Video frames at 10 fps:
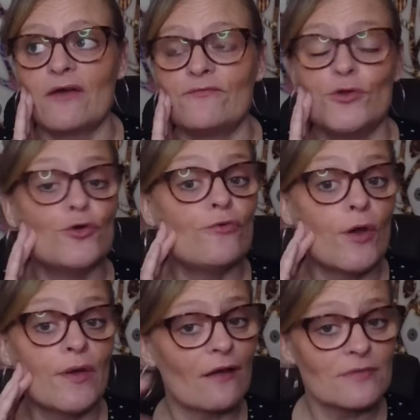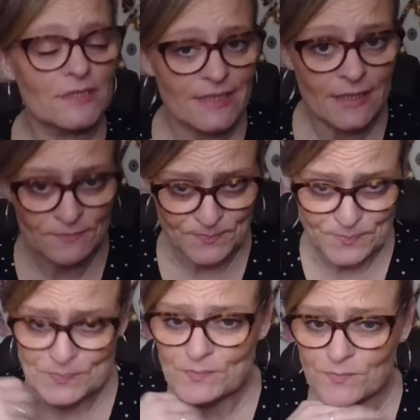have euro currency.
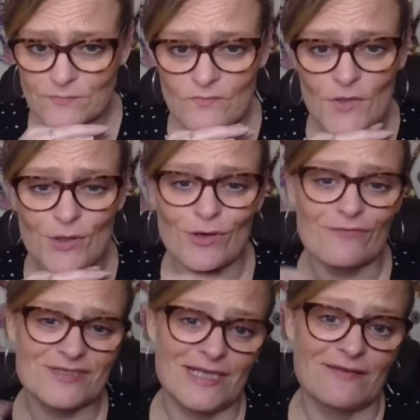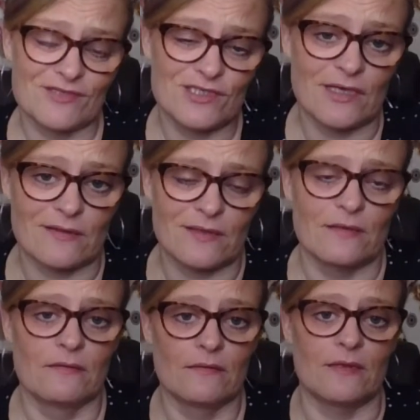You'll obviously have to check
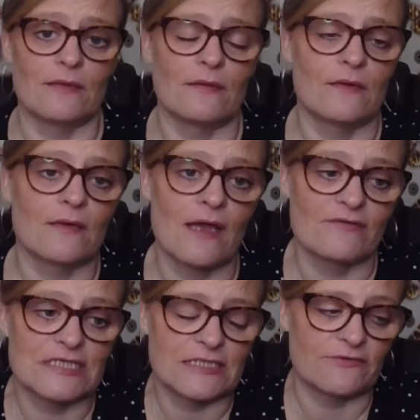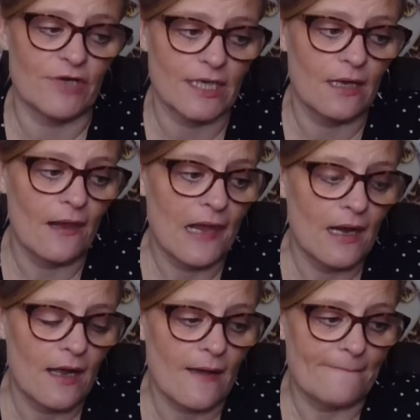the, the, the currency rate.
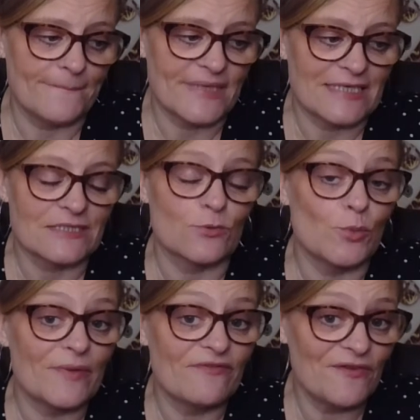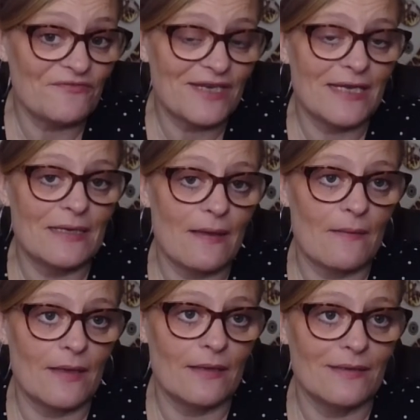Um, but yes, it will be 15
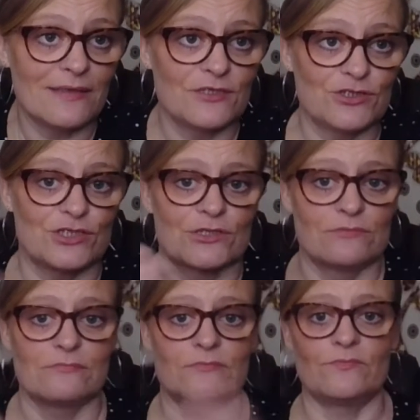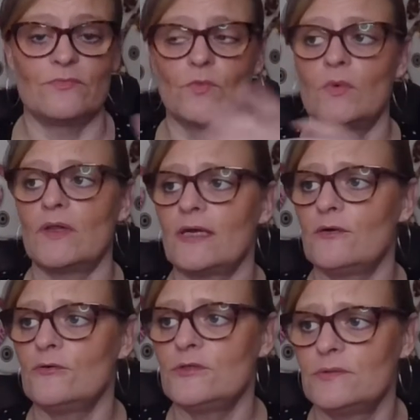English, what they
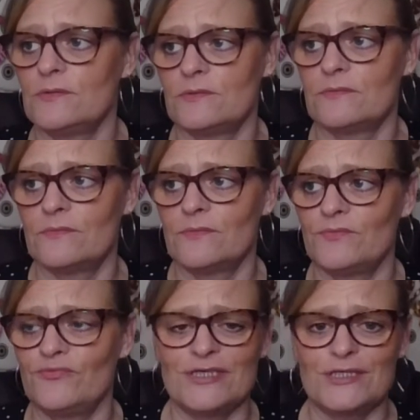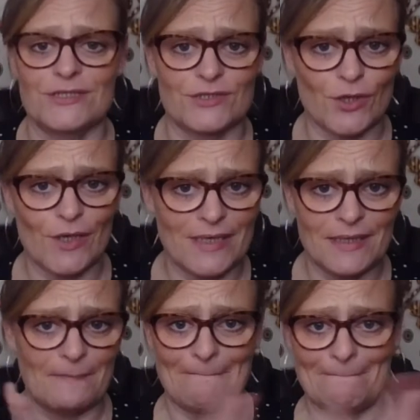called? British sterling.